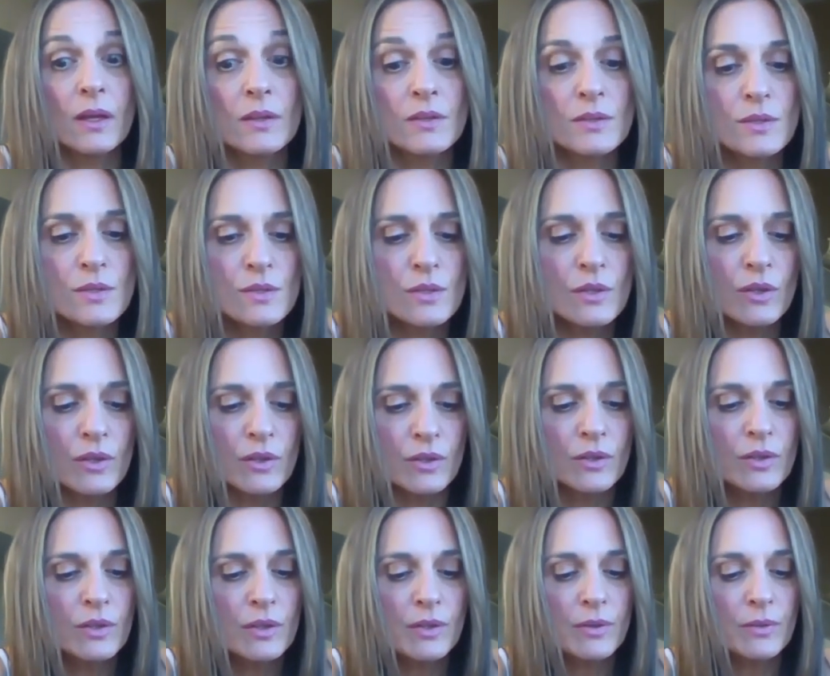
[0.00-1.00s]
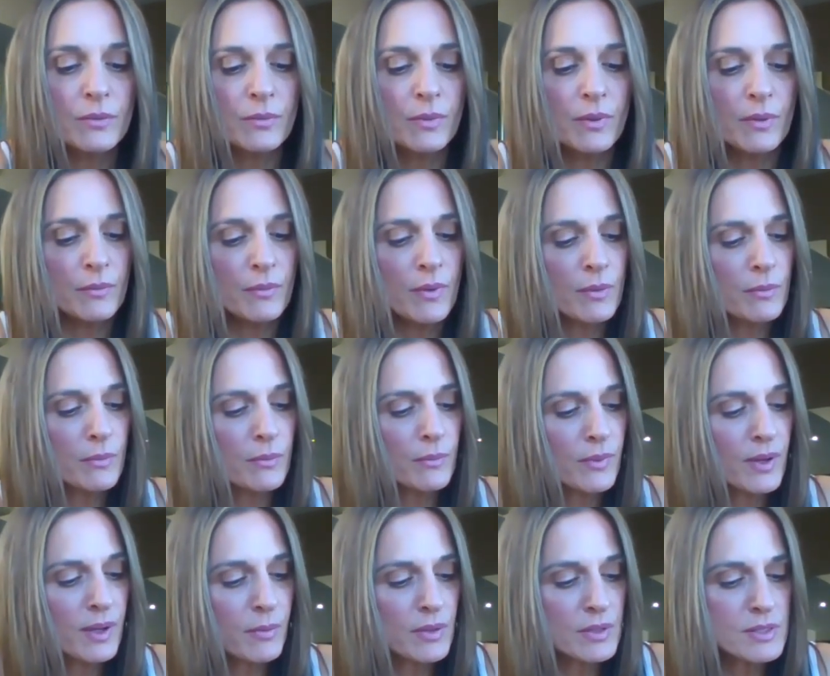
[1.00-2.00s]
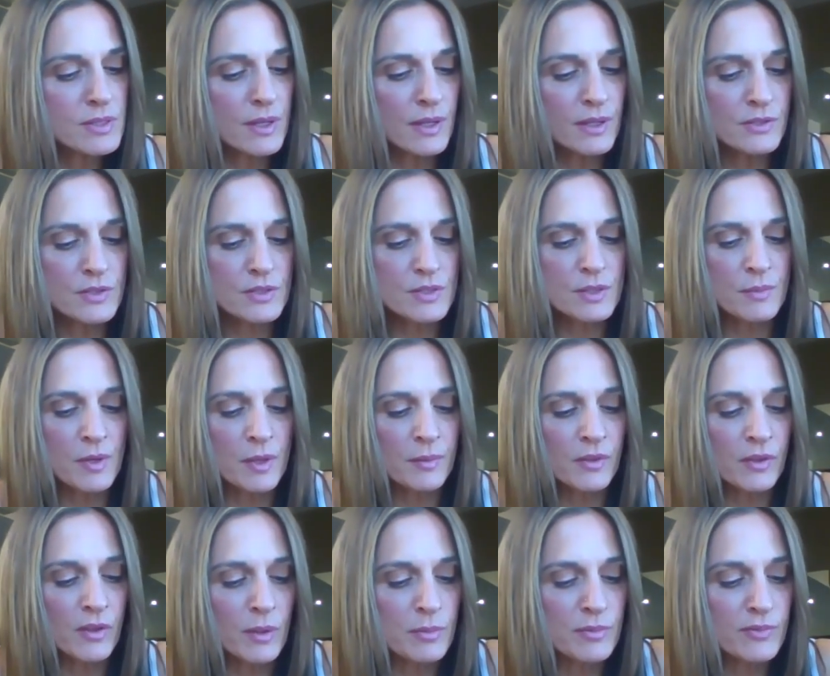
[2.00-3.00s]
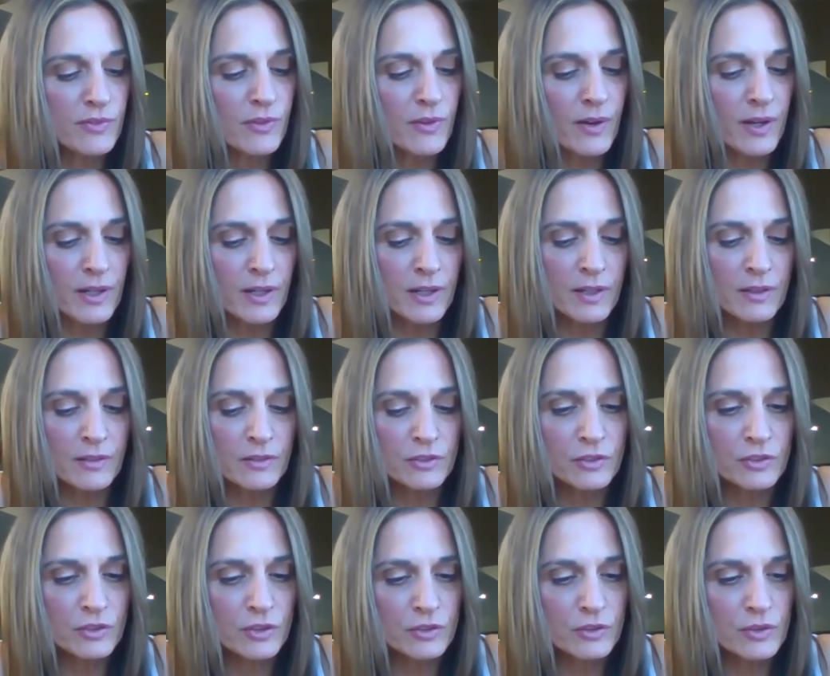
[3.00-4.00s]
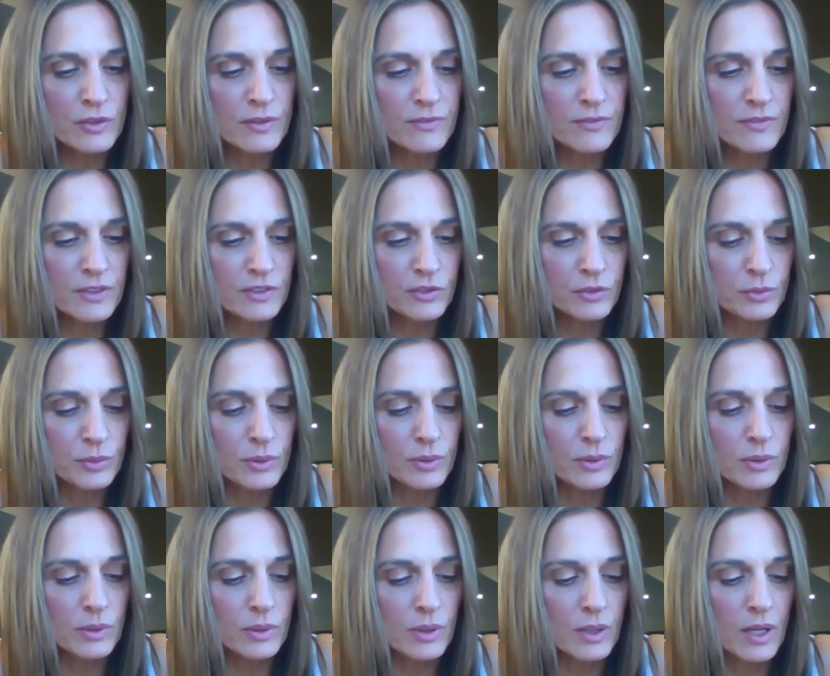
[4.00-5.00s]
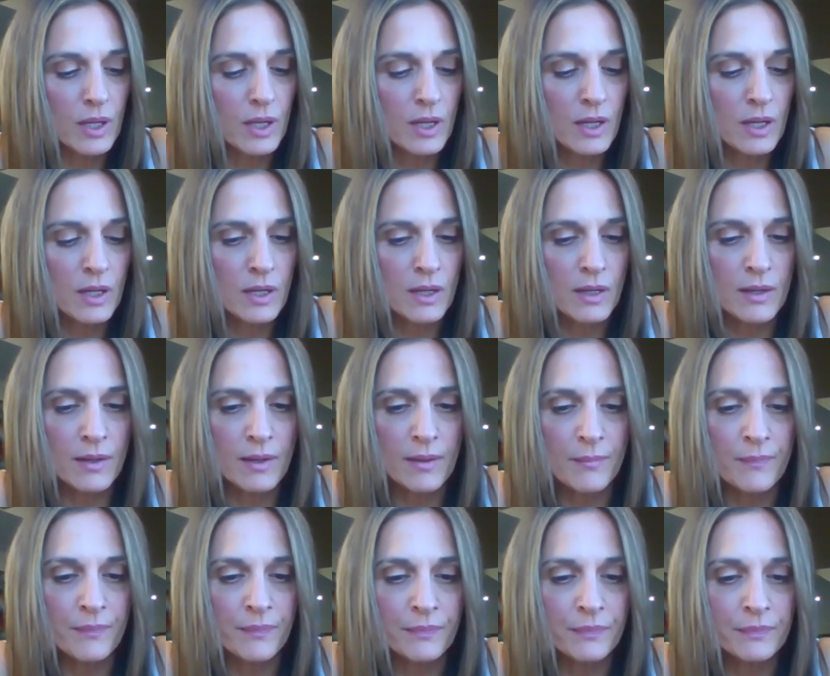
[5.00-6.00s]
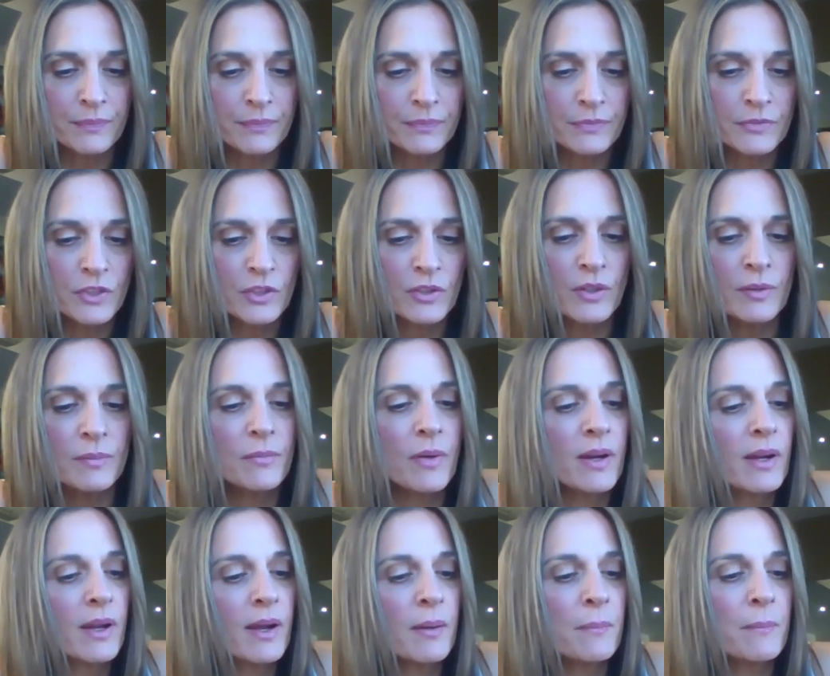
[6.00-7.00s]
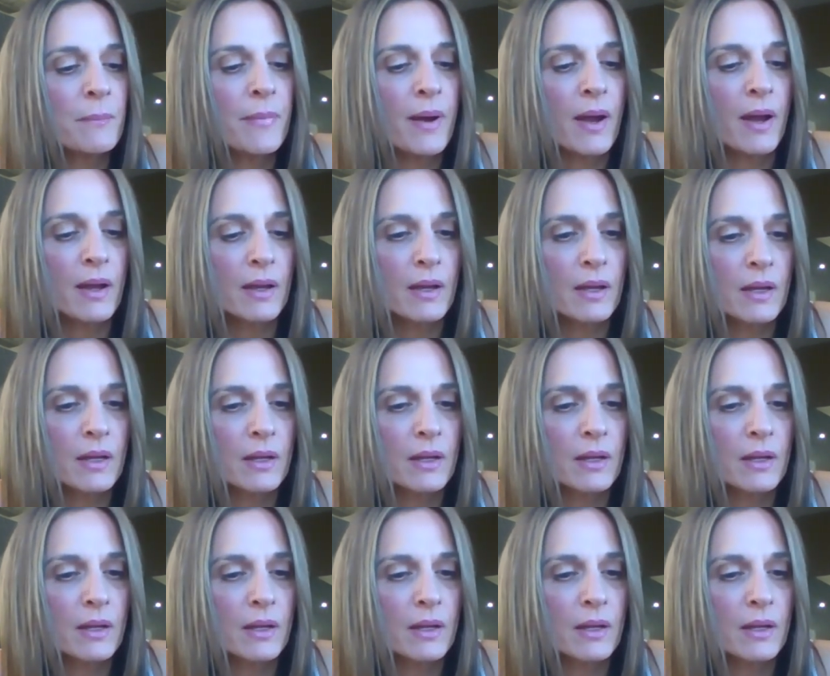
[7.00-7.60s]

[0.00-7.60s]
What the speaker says: So, where was I just a moment ago before I showed you the visual? Don't know, it might come back.